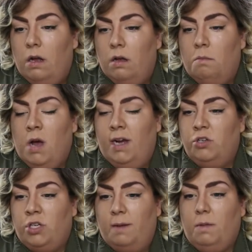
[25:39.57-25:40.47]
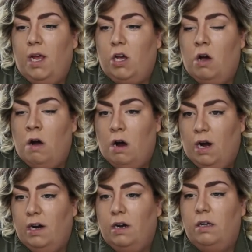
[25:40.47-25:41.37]
Mine's shaped like a
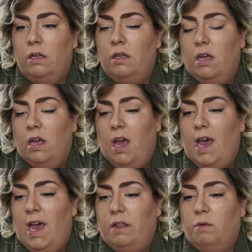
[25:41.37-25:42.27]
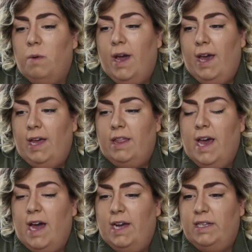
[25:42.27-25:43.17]
heart. And the way
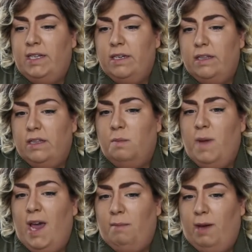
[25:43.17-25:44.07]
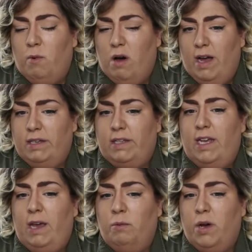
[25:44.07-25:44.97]
that the baby was, he